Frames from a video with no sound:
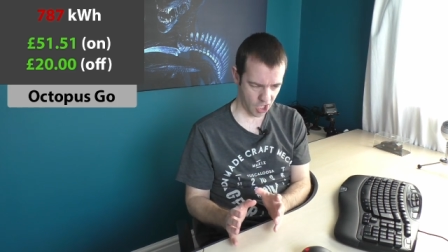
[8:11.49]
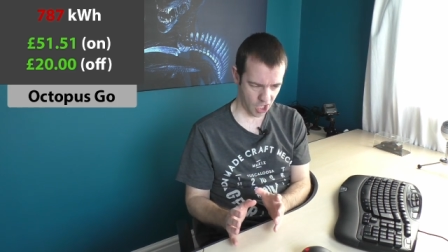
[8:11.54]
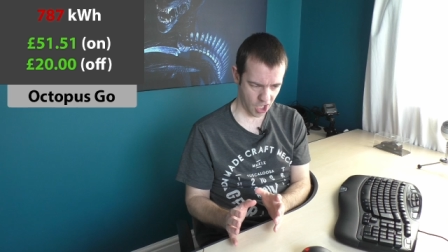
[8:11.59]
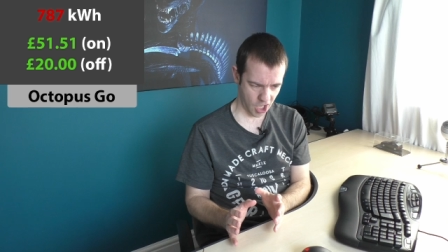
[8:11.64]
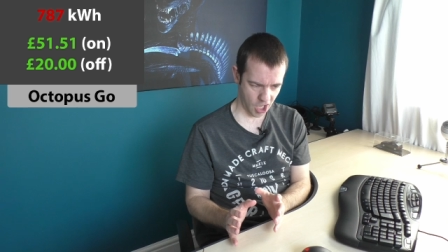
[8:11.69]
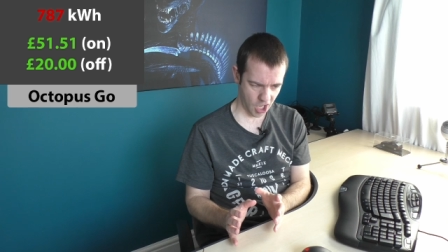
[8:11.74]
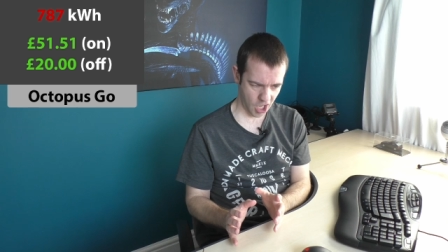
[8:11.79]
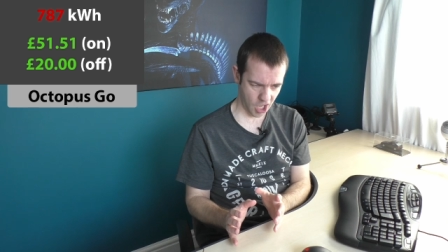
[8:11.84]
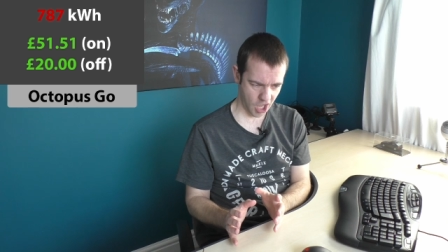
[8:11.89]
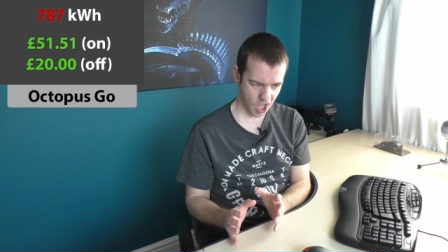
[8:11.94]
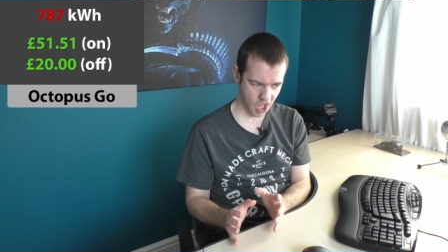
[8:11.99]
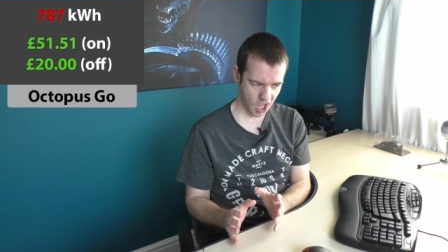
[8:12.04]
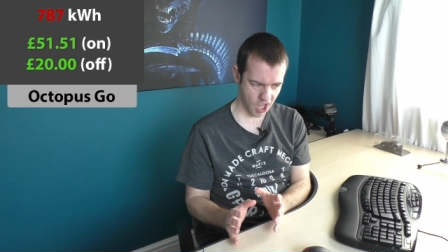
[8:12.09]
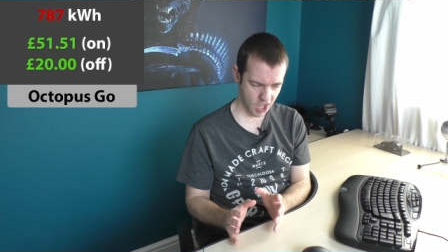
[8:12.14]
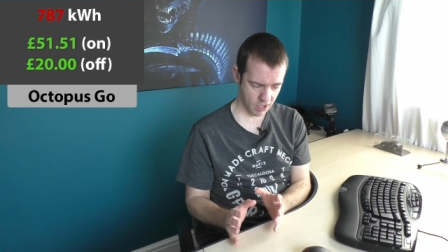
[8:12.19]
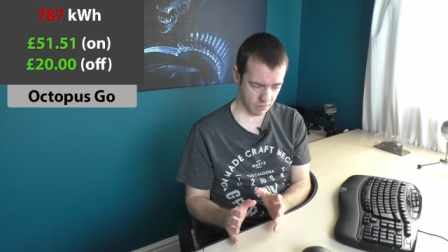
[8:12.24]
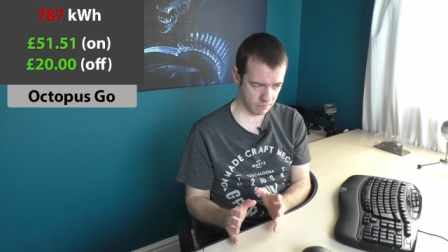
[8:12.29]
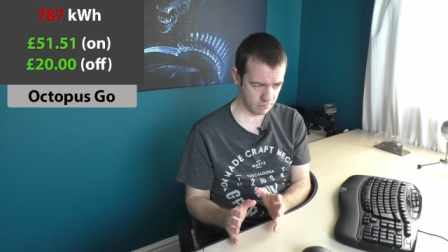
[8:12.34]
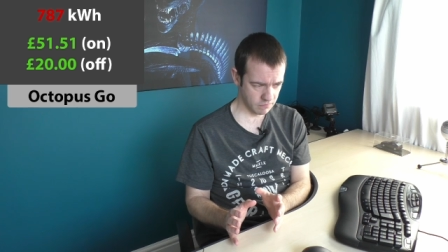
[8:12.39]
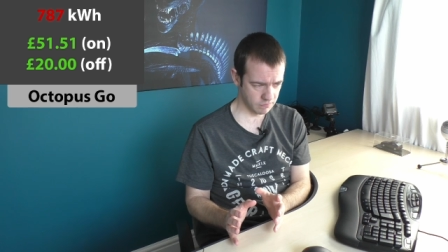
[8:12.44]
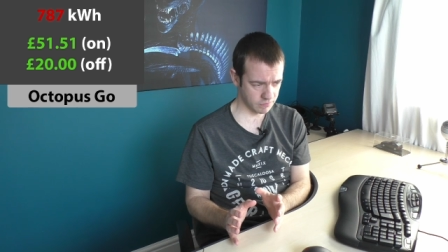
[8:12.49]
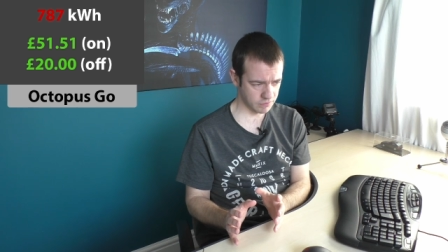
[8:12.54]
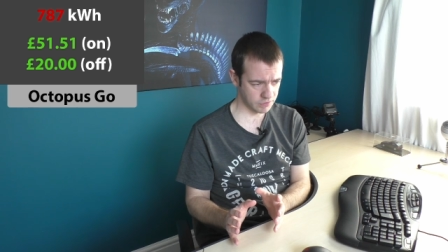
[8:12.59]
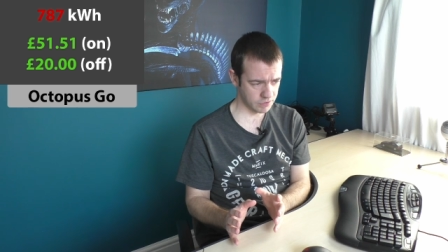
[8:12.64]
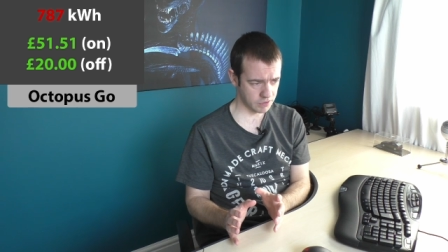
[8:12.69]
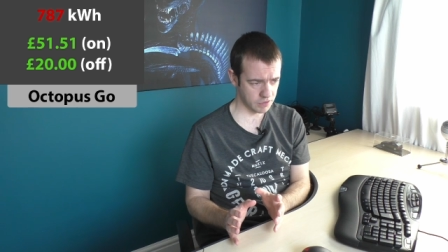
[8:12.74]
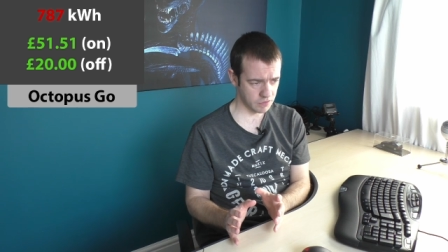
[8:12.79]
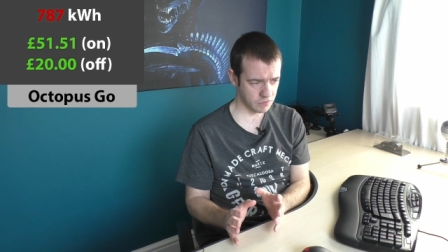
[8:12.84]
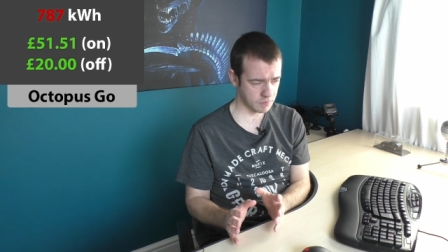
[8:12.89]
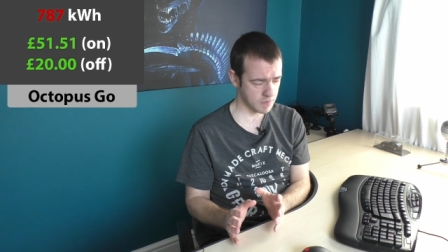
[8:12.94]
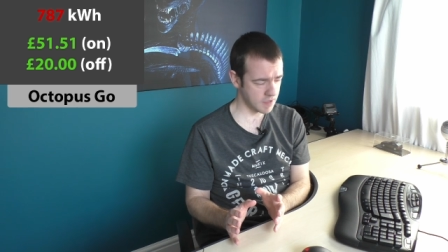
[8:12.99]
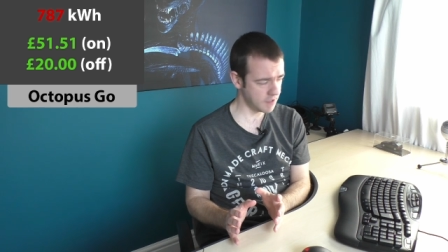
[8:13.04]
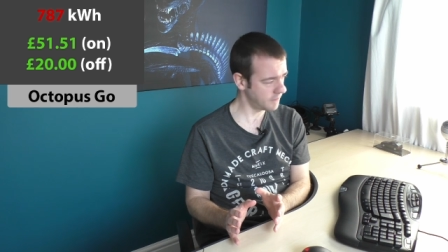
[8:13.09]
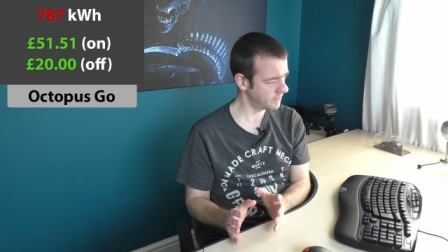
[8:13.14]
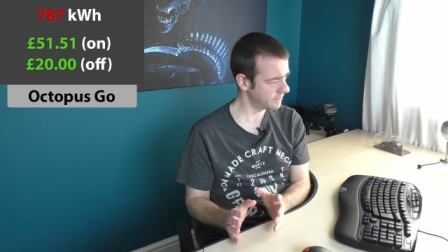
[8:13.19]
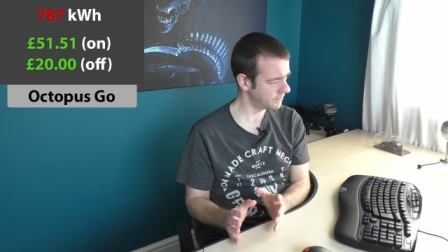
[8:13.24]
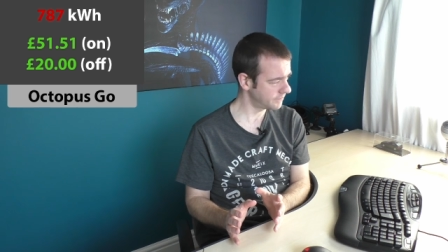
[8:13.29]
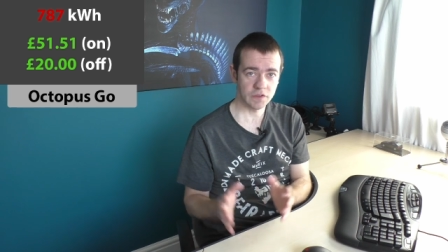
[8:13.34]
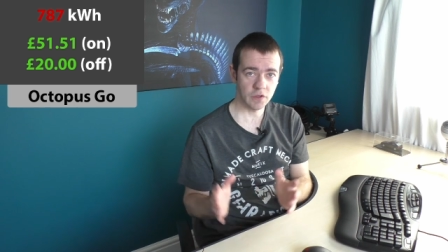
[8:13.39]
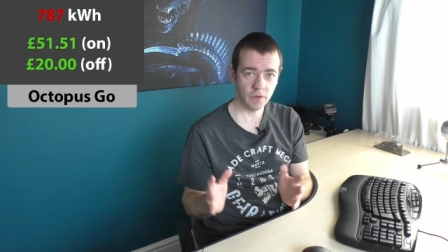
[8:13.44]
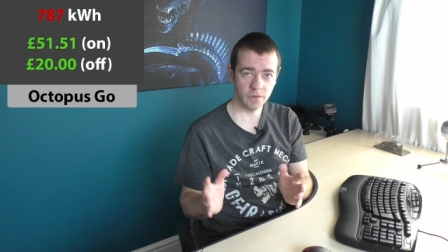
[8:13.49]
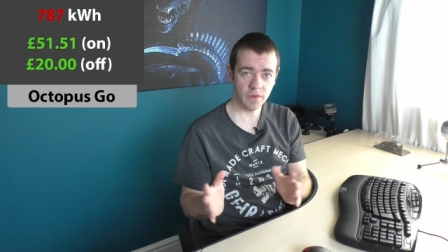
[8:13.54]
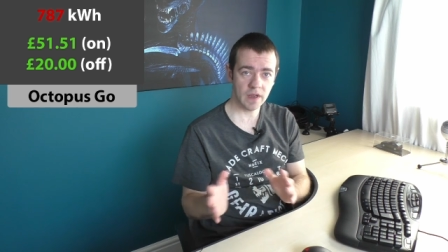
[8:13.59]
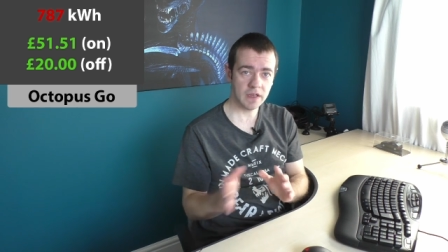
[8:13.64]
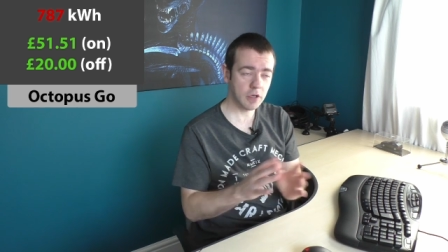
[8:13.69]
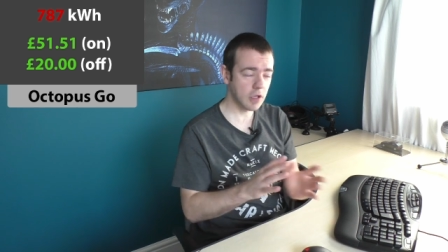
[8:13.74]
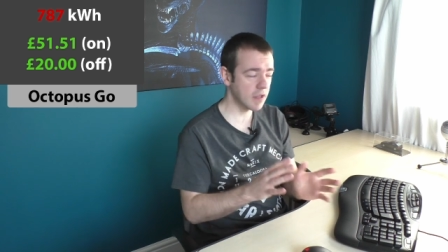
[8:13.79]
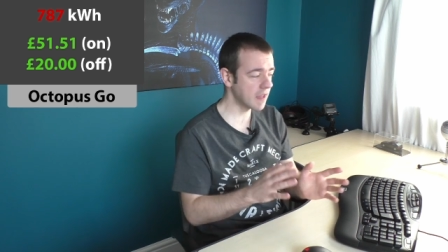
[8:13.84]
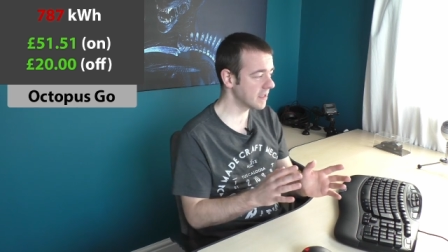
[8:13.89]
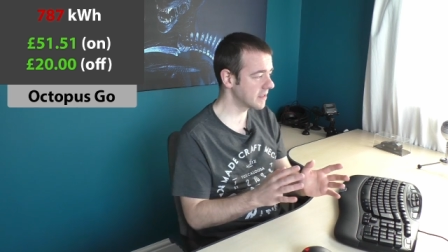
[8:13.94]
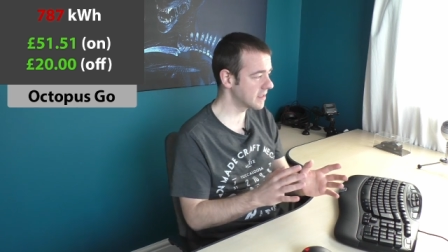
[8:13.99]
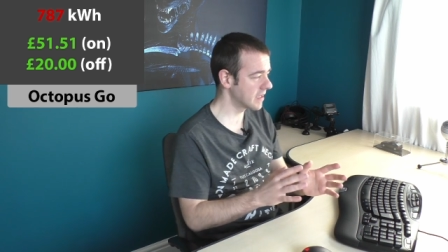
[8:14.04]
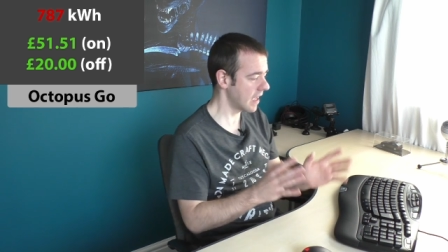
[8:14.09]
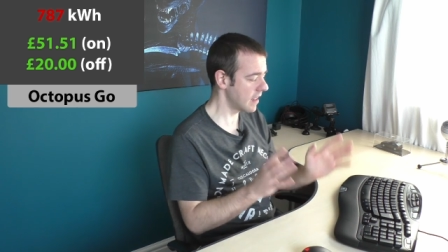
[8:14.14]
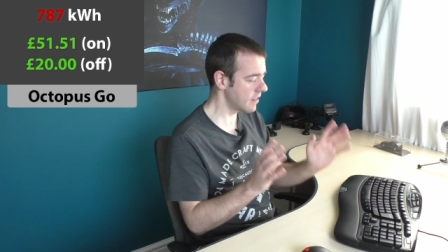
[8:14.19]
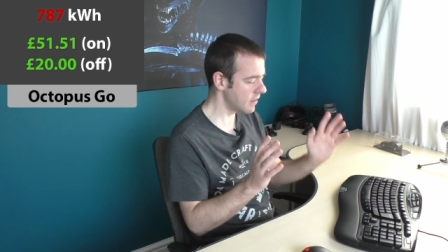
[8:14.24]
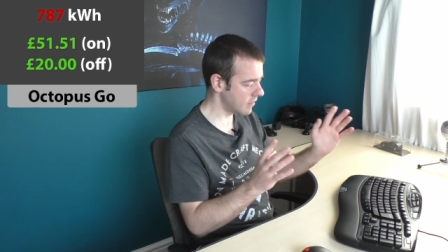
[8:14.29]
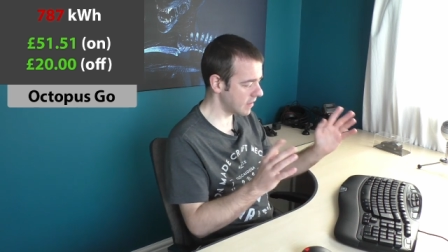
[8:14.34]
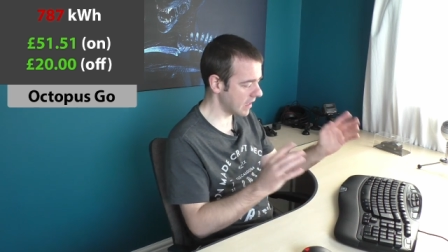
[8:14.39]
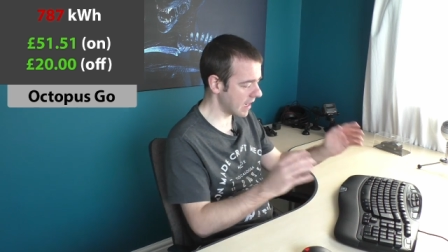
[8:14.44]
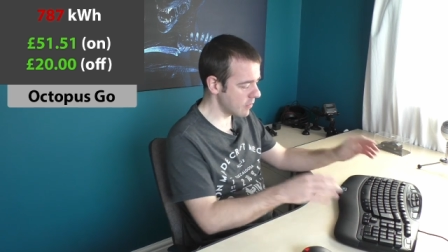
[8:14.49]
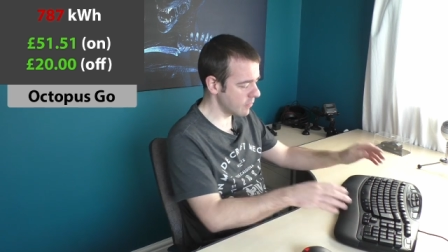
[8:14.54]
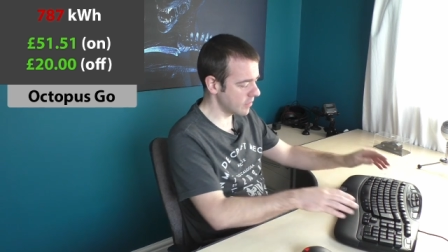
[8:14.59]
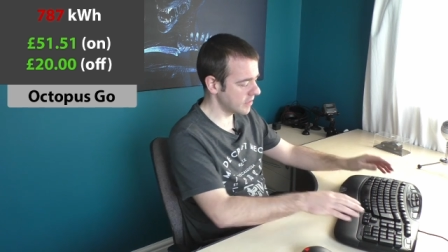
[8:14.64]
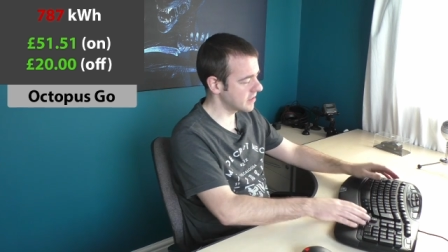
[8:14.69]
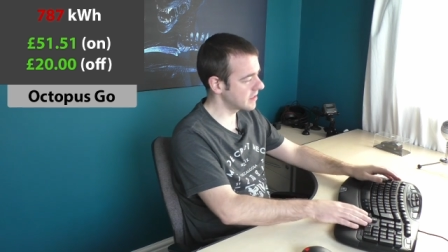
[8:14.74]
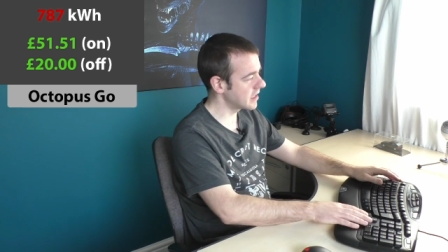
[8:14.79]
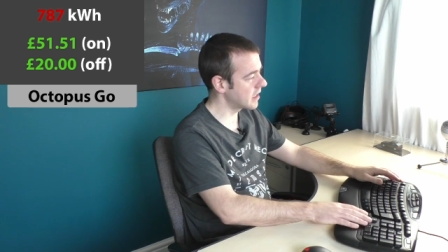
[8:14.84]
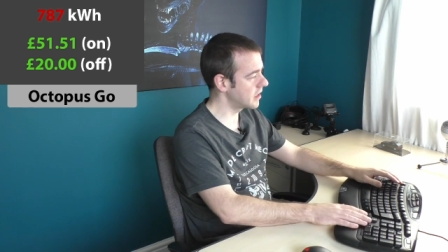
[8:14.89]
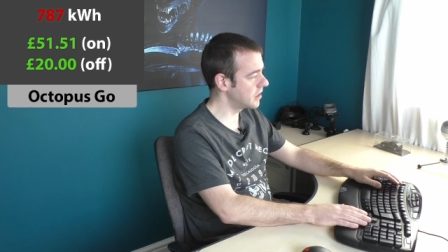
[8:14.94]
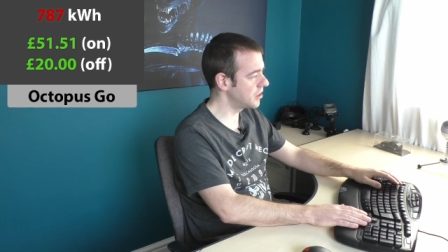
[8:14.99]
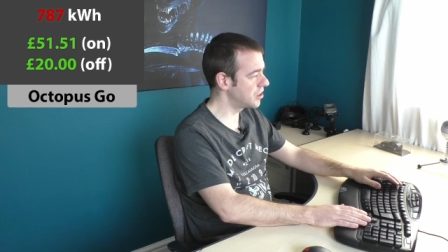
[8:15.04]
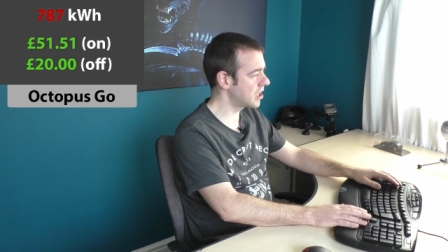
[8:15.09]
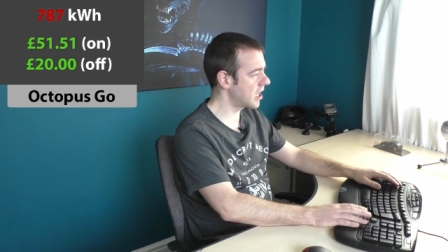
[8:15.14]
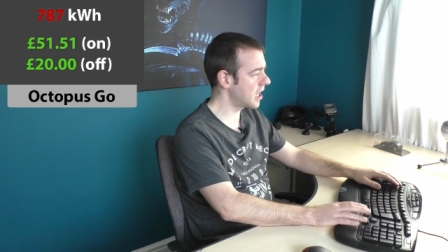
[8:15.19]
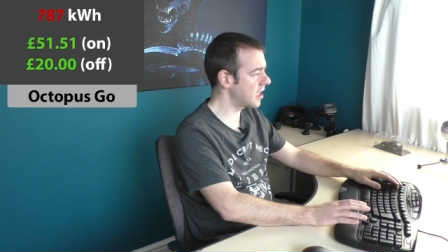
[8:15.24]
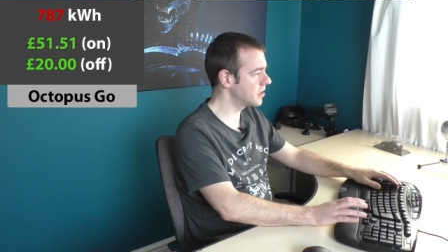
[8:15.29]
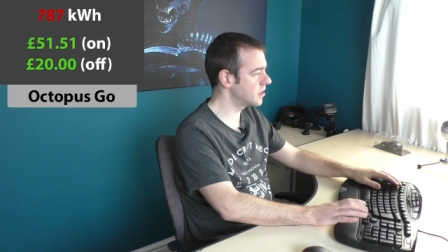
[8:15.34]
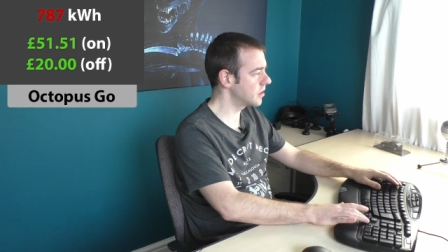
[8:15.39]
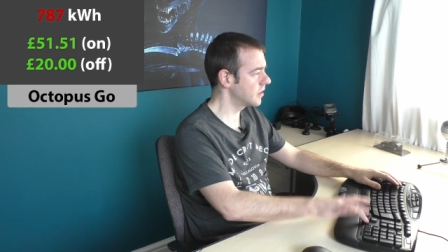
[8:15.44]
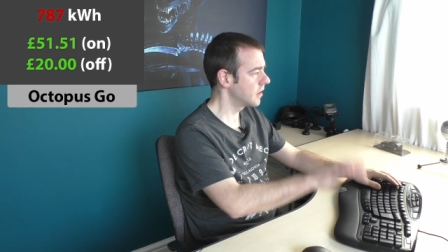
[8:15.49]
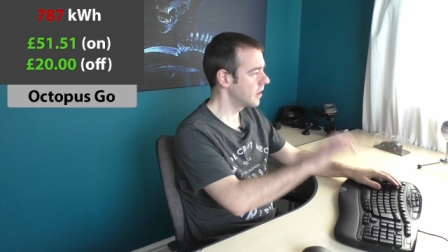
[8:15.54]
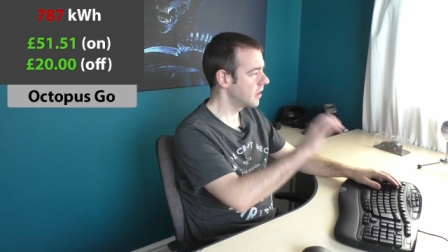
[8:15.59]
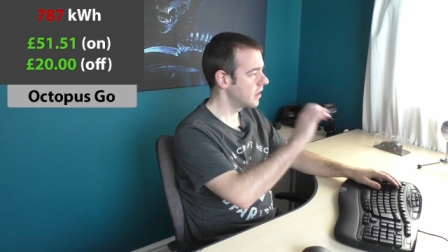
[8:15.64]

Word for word: Uh, oh, excuse me. So if you add all that together, again with a standing charge,